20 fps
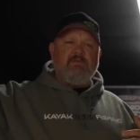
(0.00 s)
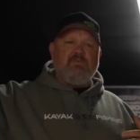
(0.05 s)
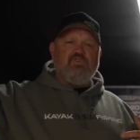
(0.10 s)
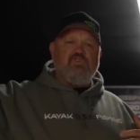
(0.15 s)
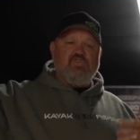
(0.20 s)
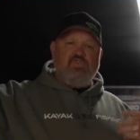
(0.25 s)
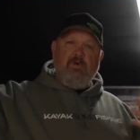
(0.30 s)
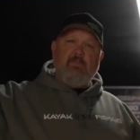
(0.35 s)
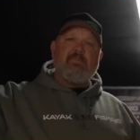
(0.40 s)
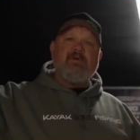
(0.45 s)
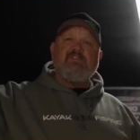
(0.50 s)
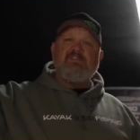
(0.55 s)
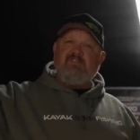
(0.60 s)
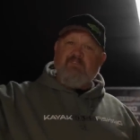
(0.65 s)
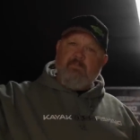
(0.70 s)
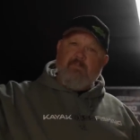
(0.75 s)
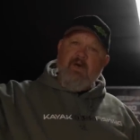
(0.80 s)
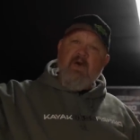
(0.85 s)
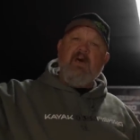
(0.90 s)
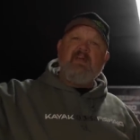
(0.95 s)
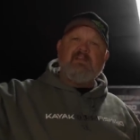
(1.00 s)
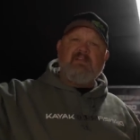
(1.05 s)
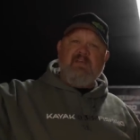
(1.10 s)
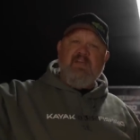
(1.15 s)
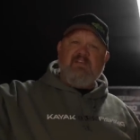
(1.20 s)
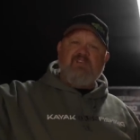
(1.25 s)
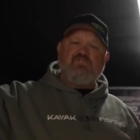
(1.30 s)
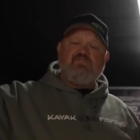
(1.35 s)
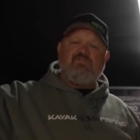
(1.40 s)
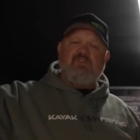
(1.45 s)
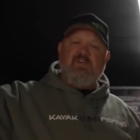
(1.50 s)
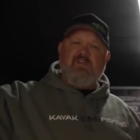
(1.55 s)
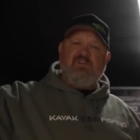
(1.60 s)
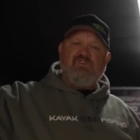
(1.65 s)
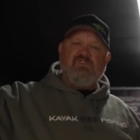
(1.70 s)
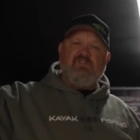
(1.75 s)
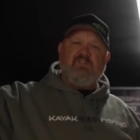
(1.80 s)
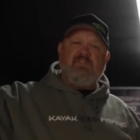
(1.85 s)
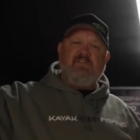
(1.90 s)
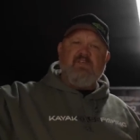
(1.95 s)
jump into the podcast
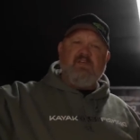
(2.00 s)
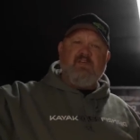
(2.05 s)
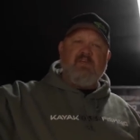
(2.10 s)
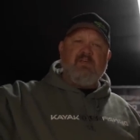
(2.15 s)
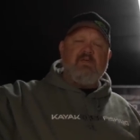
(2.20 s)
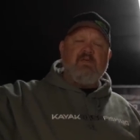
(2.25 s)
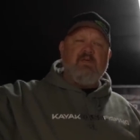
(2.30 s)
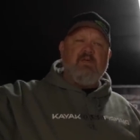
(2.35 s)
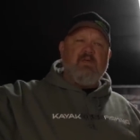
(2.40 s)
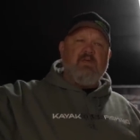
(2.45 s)
creation thing